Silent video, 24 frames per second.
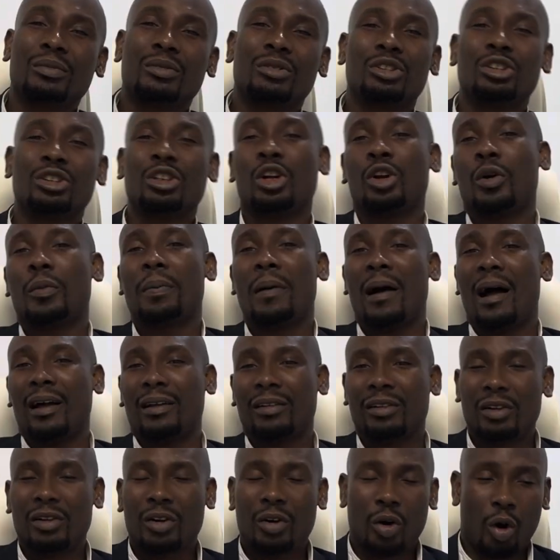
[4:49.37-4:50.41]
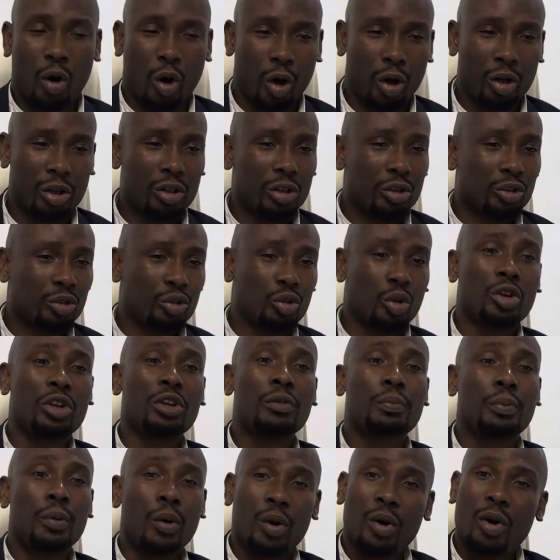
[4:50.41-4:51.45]
Yoruba or to
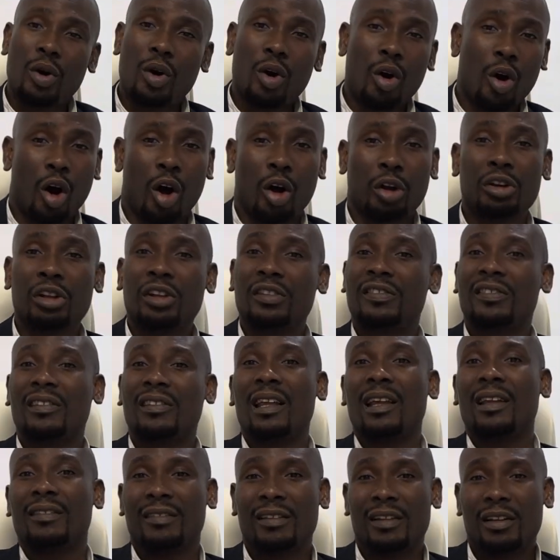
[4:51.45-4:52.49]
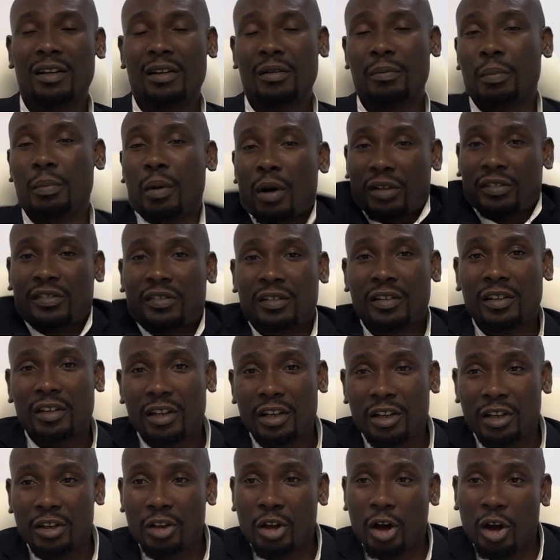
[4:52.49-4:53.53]
Igbo, all those things. But
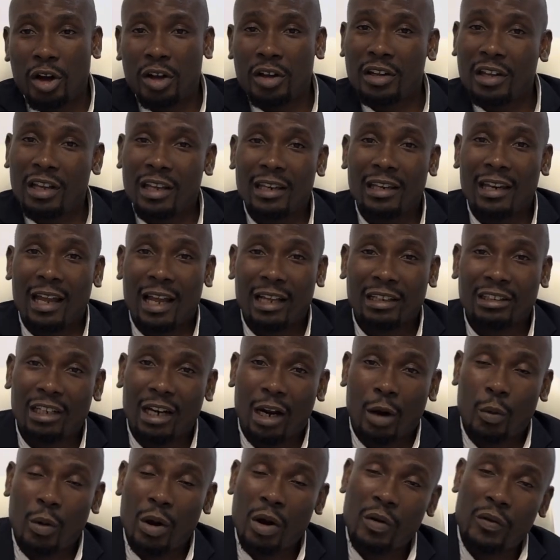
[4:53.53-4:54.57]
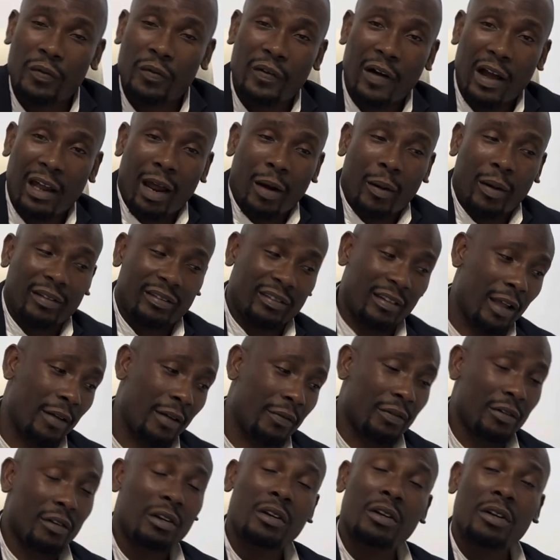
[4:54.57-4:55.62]
you know, in Nigeria where we find ourselves,
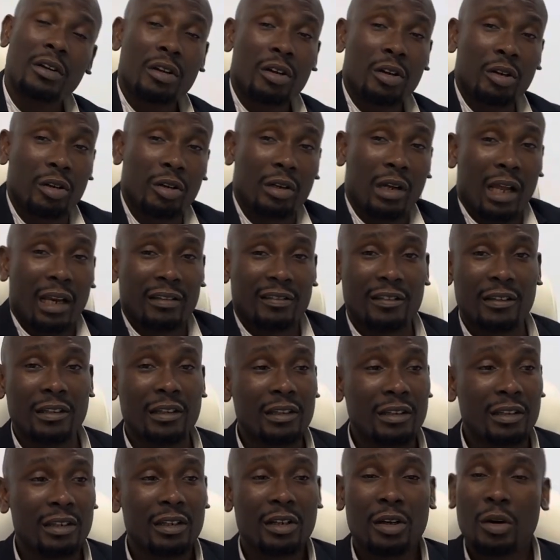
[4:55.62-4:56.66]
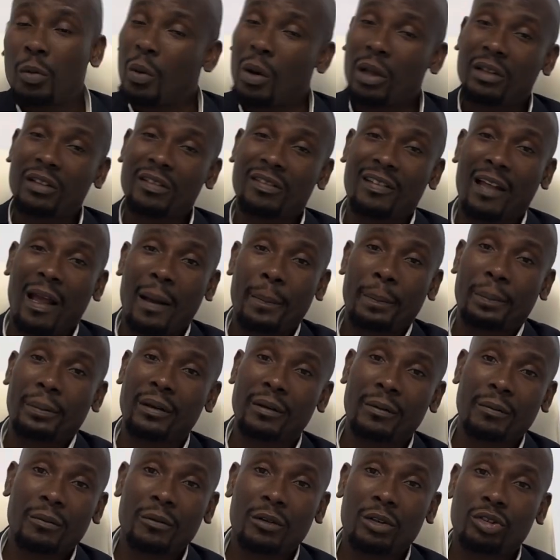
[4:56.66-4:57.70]
you can see what is happening.
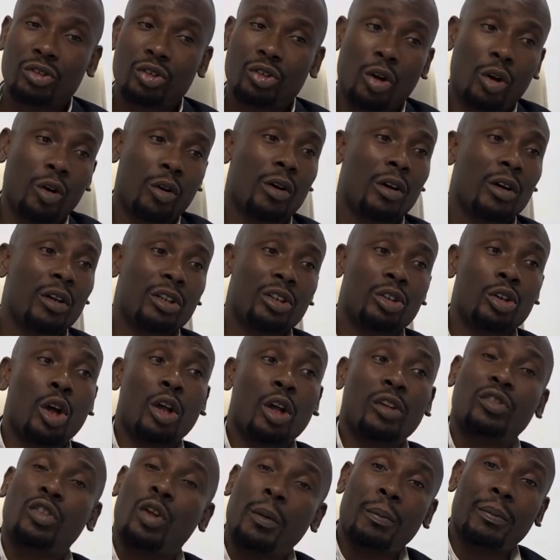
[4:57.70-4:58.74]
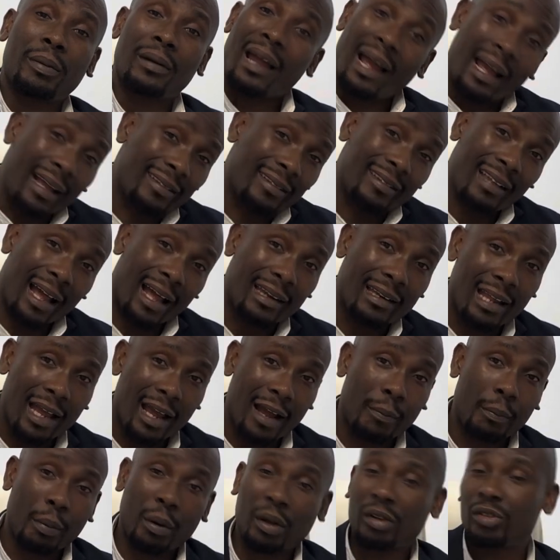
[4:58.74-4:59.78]
So, some rights are there,
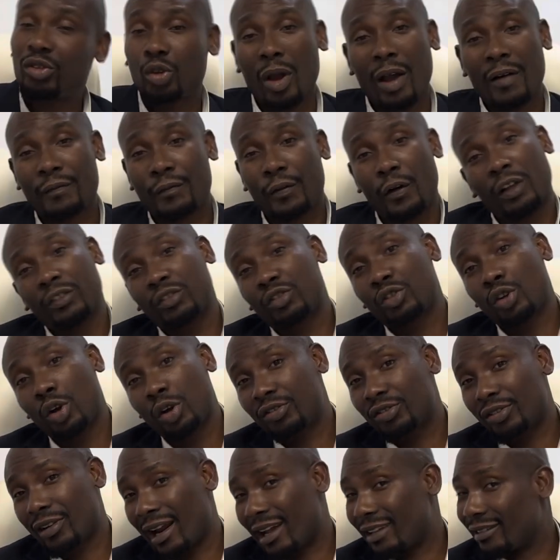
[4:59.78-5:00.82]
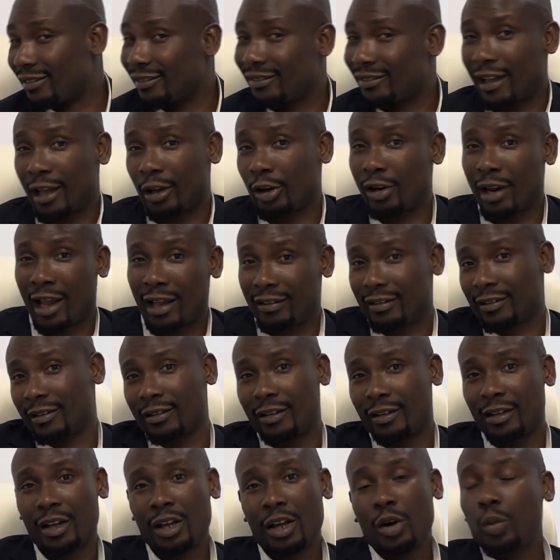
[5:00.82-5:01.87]
but to enforce those rights is another thing.
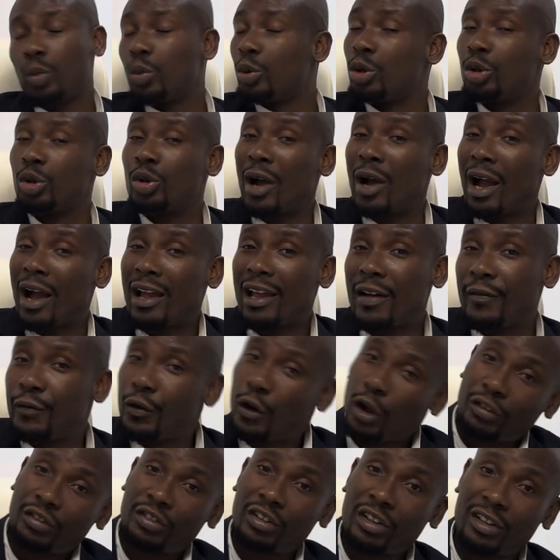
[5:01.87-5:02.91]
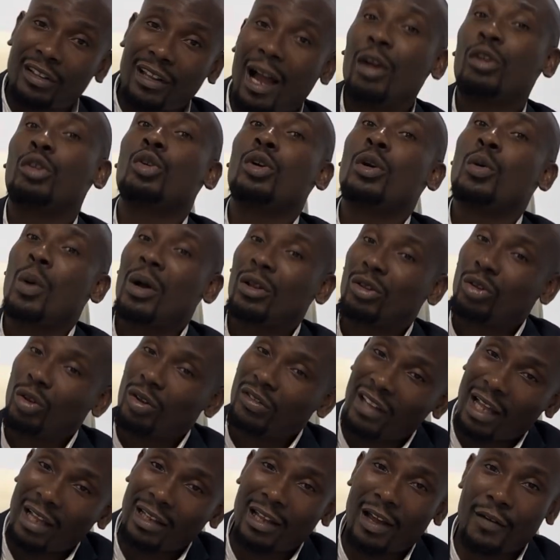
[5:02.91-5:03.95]
Will you go and enforce it? How do you want to
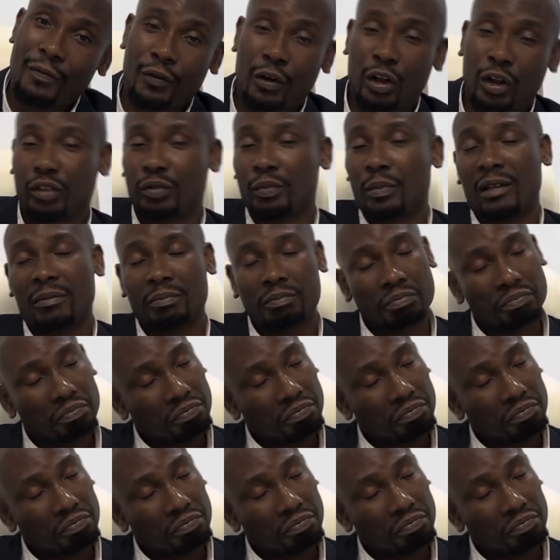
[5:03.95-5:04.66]
start enforcement?